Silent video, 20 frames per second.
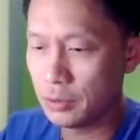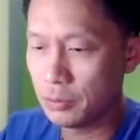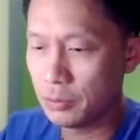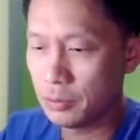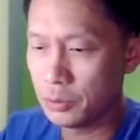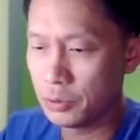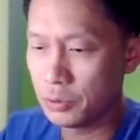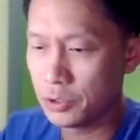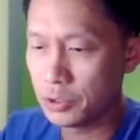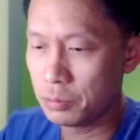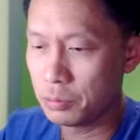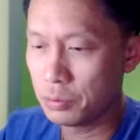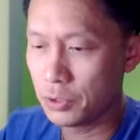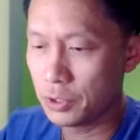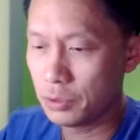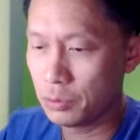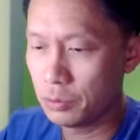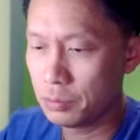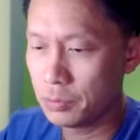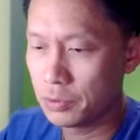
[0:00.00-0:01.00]
will just put
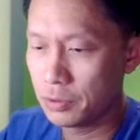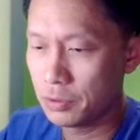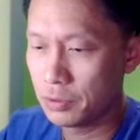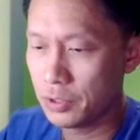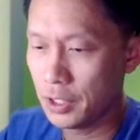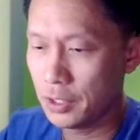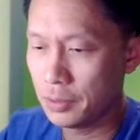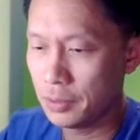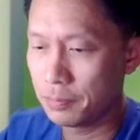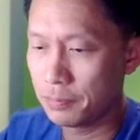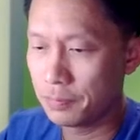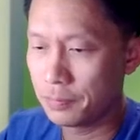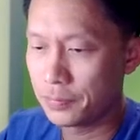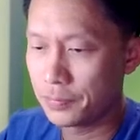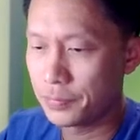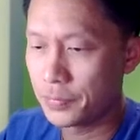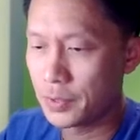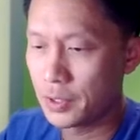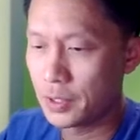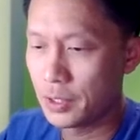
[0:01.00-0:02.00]
in name.
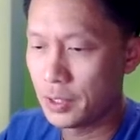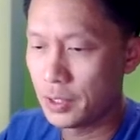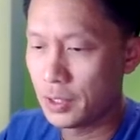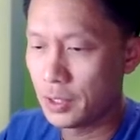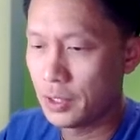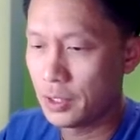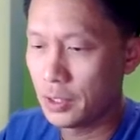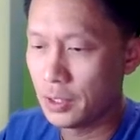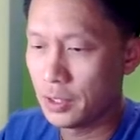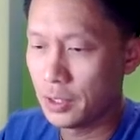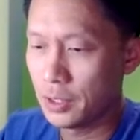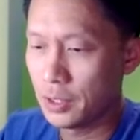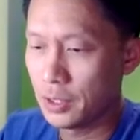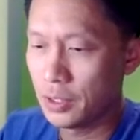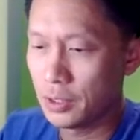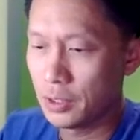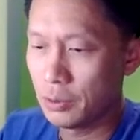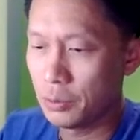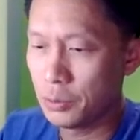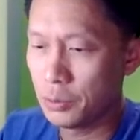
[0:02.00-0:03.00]

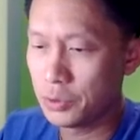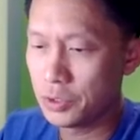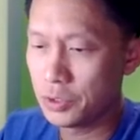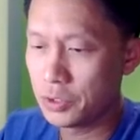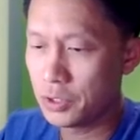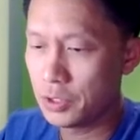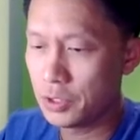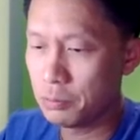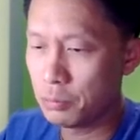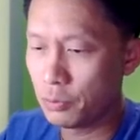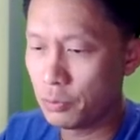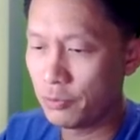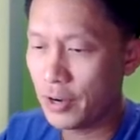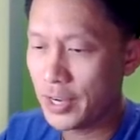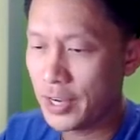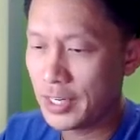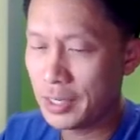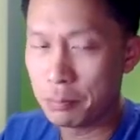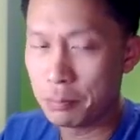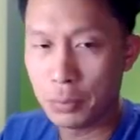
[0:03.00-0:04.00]
We will just
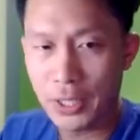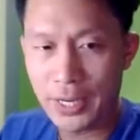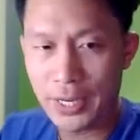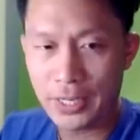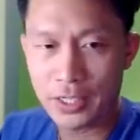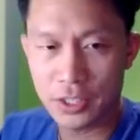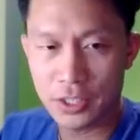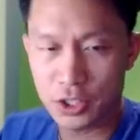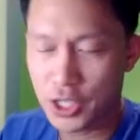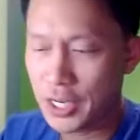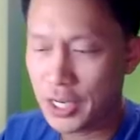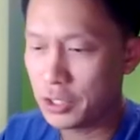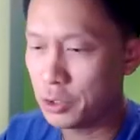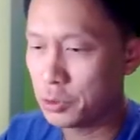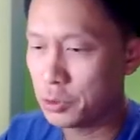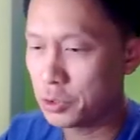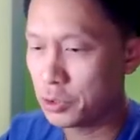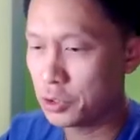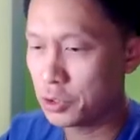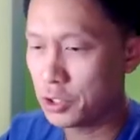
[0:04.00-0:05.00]
provide a blank chat
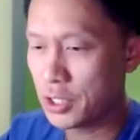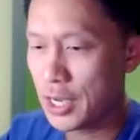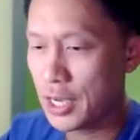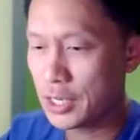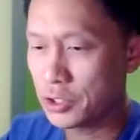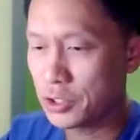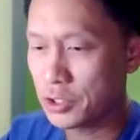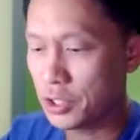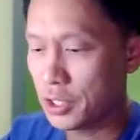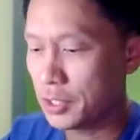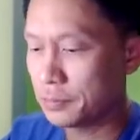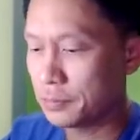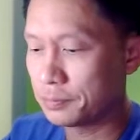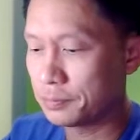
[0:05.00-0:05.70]
user to Dash Chat.